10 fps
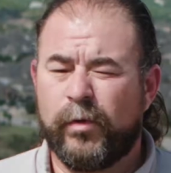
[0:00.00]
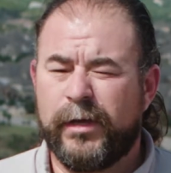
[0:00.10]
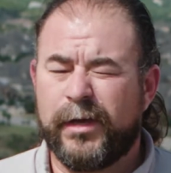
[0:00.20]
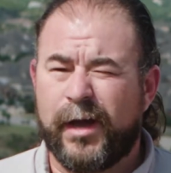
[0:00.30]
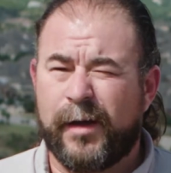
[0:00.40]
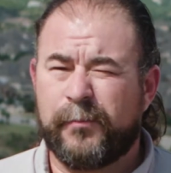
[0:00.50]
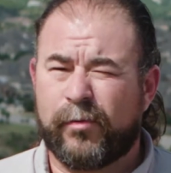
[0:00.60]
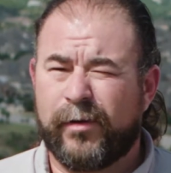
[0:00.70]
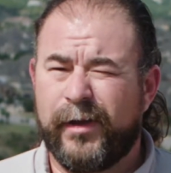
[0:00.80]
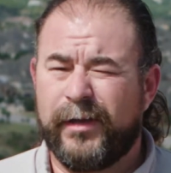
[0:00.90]
We
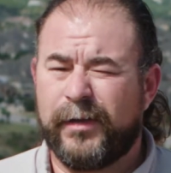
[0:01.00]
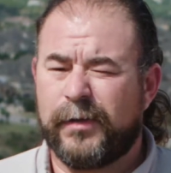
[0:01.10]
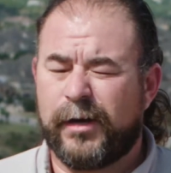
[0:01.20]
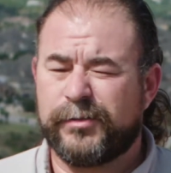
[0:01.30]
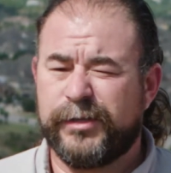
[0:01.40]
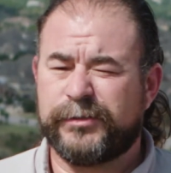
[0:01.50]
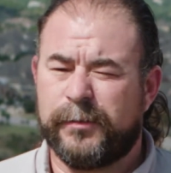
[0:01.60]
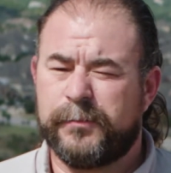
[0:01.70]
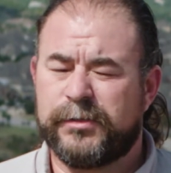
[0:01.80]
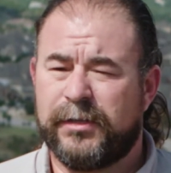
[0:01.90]
operate our
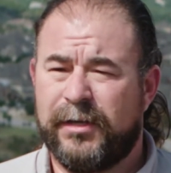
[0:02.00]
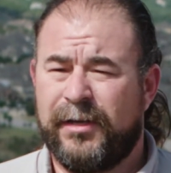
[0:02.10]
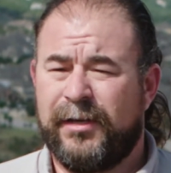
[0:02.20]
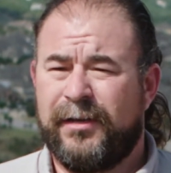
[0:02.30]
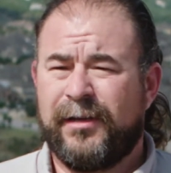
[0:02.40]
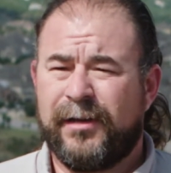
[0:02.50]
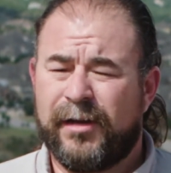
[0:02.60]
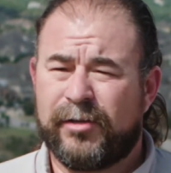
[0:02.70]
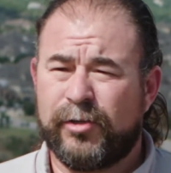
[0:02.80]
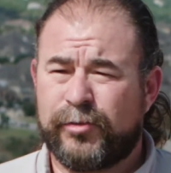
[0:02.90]
systems
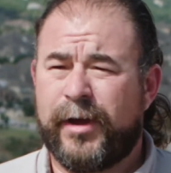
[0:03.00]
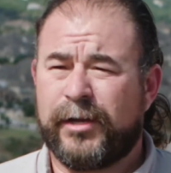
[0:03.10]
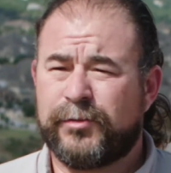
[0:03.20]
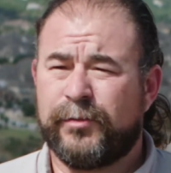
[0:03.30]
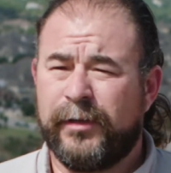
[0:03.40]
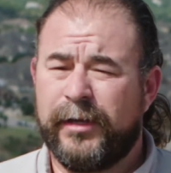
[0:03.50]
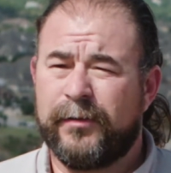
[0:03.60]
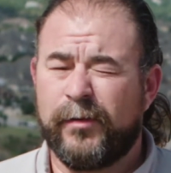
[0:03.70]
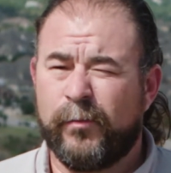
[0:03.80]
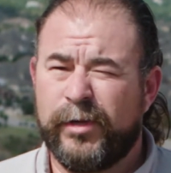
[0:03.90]
contractually,
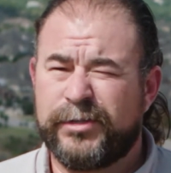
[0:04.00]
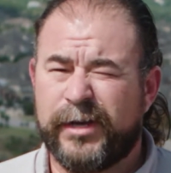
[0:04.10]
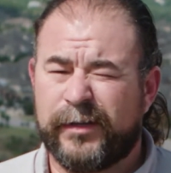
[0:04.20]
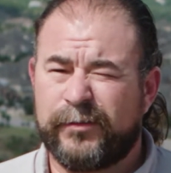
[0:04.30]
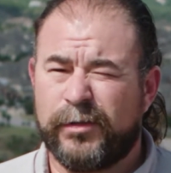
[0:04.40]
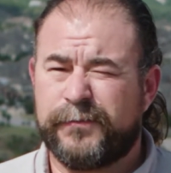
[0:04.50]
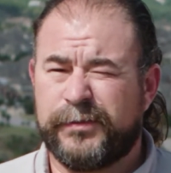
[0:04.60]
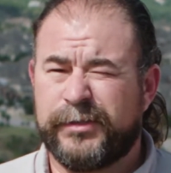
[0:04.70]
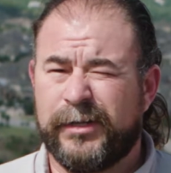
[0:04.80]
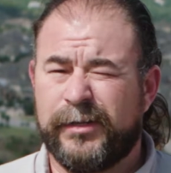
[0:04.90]
and we check those
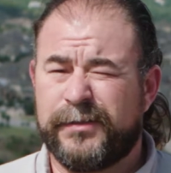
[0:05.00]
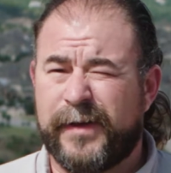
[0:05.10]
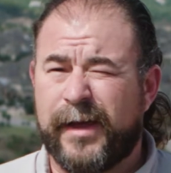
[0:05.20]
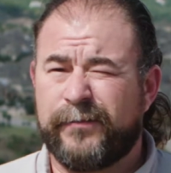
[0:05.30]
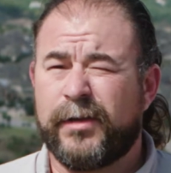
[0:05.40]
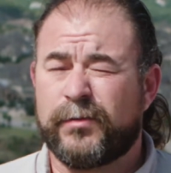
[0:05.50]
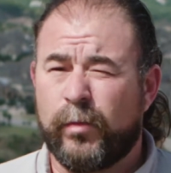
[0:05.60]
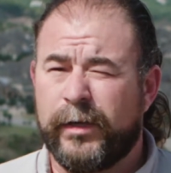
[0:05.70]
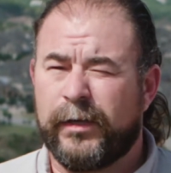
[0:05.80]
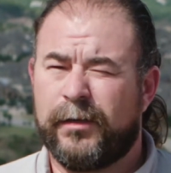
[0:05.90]
facilities 5 days a
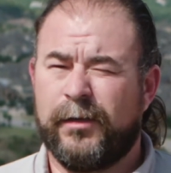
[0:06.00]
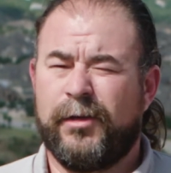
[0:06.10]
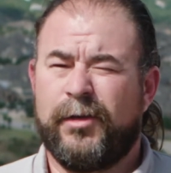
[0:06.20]
week.